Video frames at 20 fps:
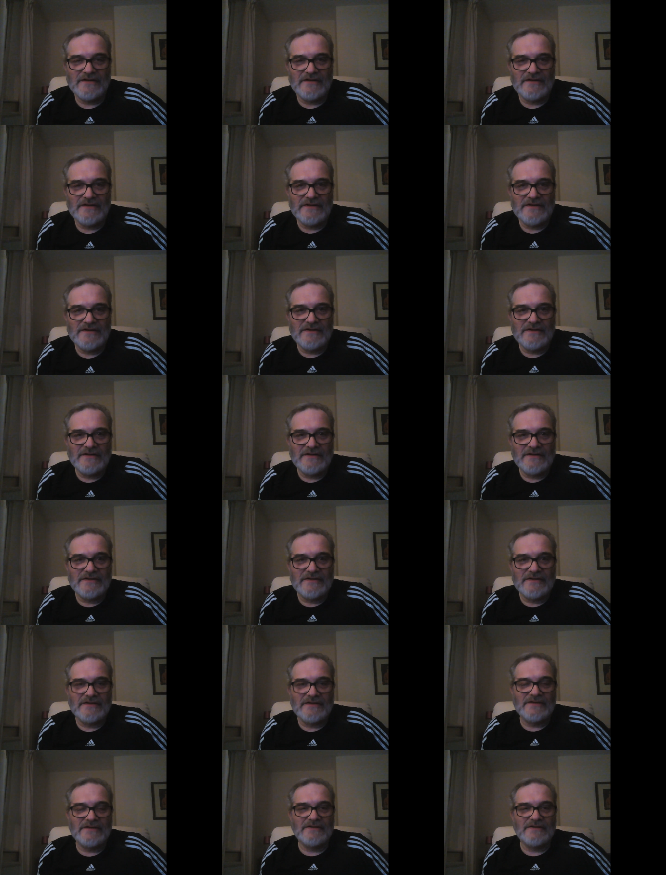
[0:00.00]

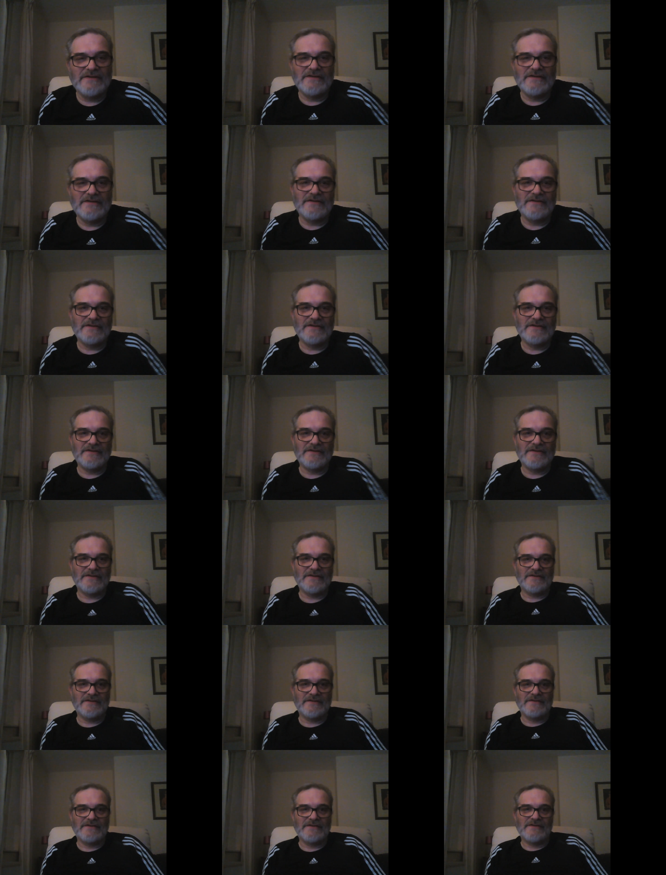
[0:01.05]
Nobody speaks.